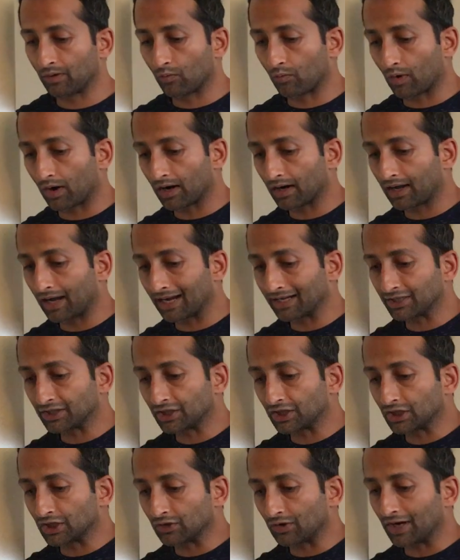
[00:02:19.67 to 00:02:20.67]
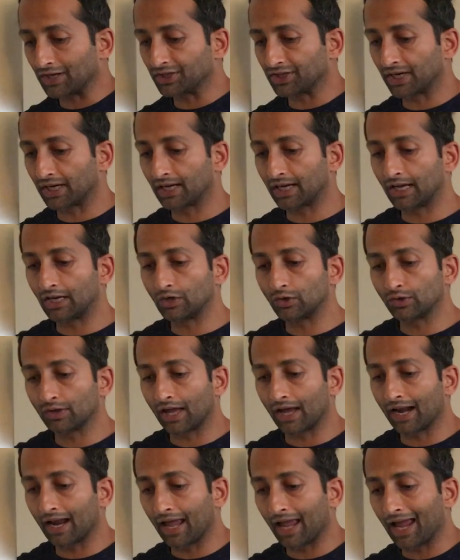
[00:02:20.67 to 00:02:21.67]
work at stretching into
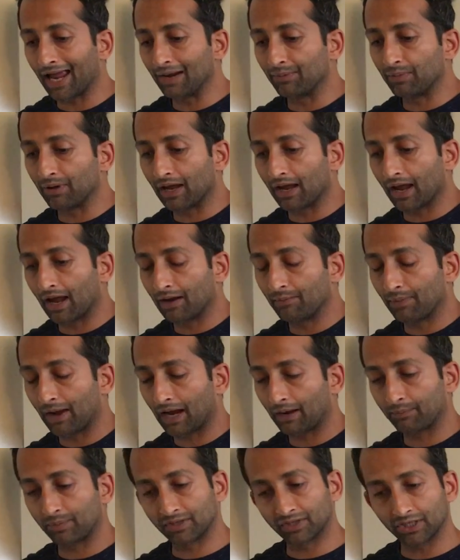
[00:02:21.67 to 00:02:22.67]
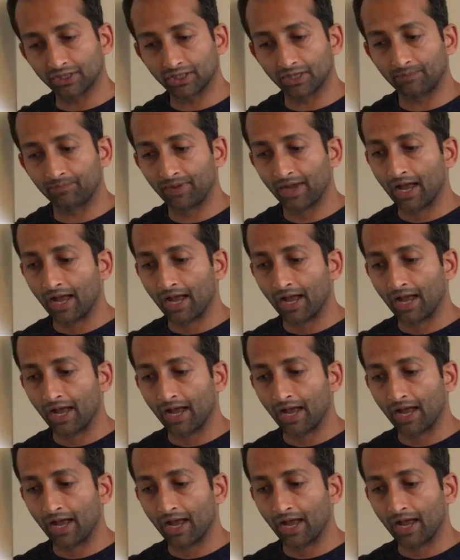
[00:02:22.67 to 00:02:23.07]
that hand behind back position.